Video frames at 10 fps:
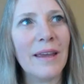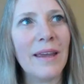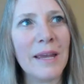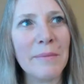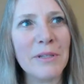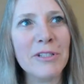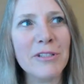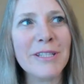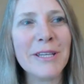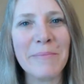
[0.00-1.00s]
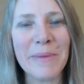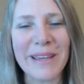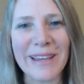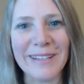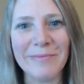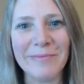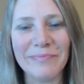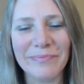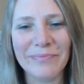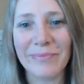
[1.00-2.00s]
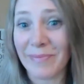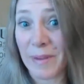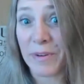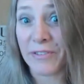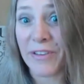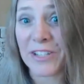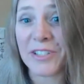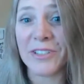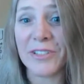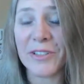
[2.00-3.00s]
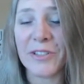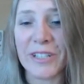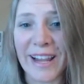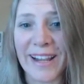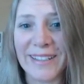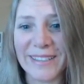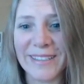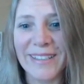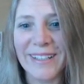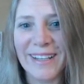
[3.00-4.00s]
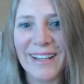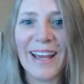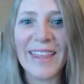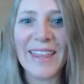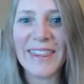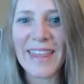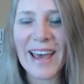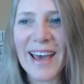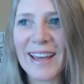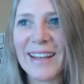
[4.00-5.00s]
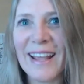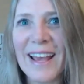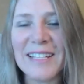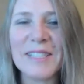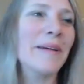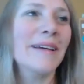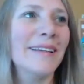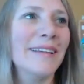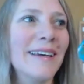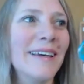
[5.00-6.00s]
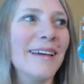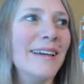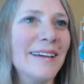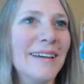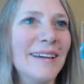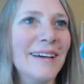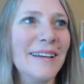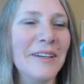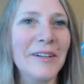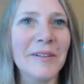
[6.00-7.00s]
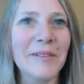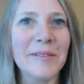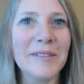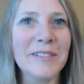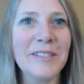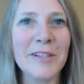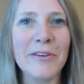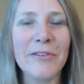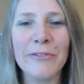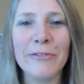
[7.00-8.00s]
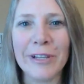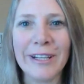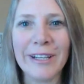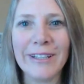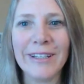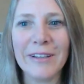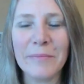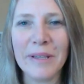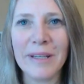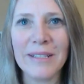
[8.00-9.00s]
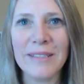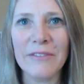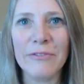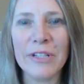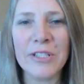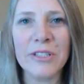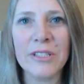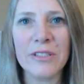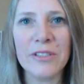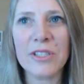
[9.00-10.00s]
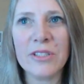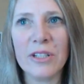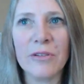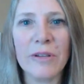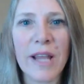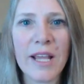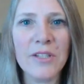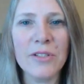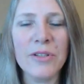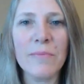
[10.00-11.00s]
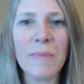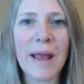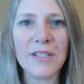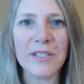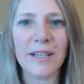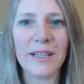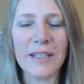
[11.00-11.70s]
amateurs compete, professionals create. And that has been so freeing, because it frees you to create and do your magic.